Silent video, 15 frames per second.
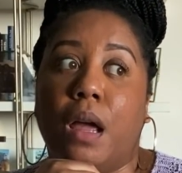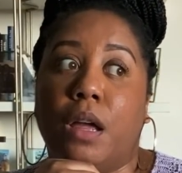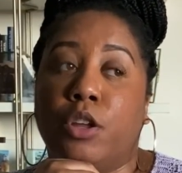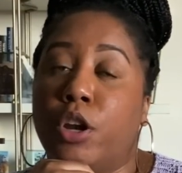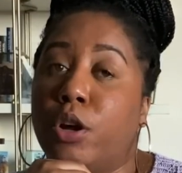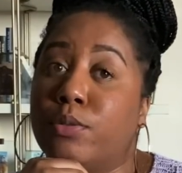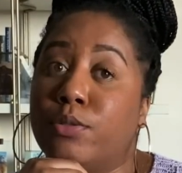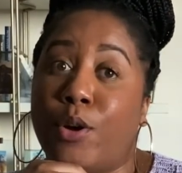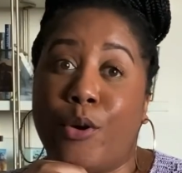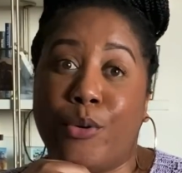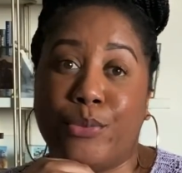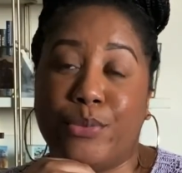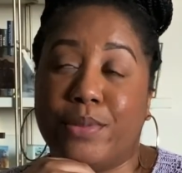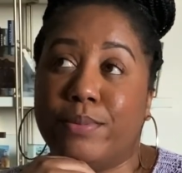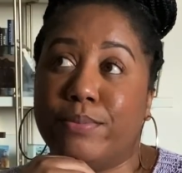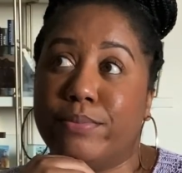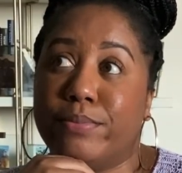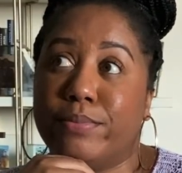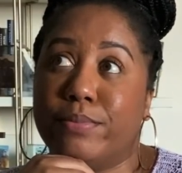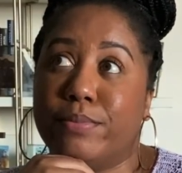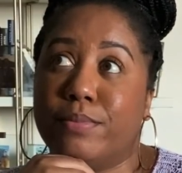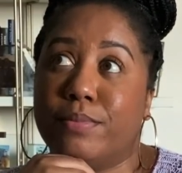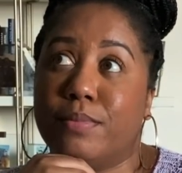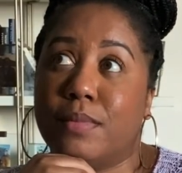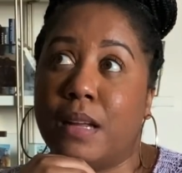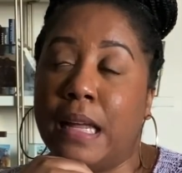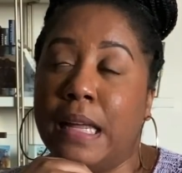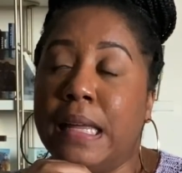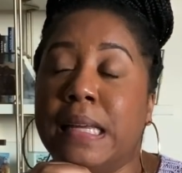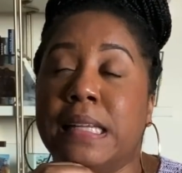know,
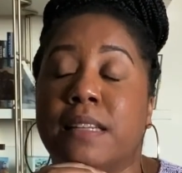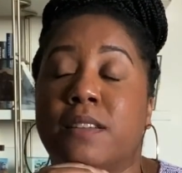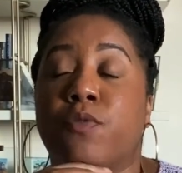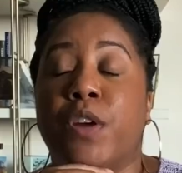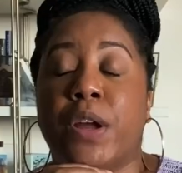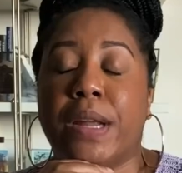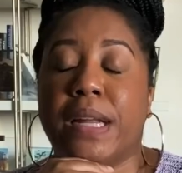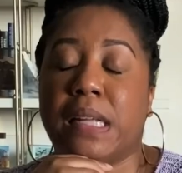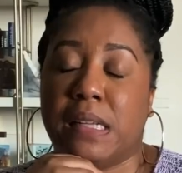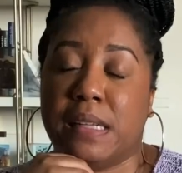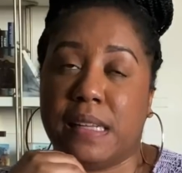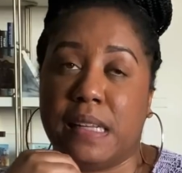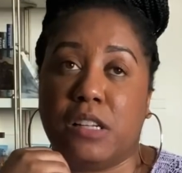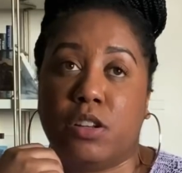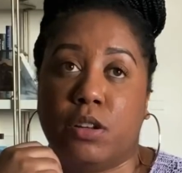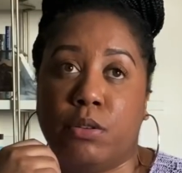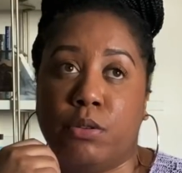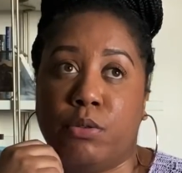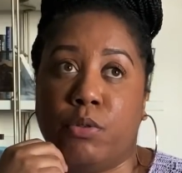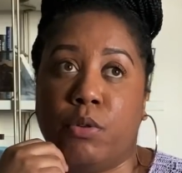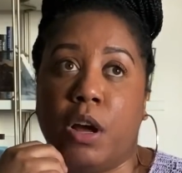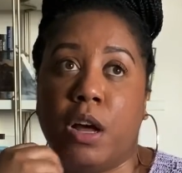it's very easy to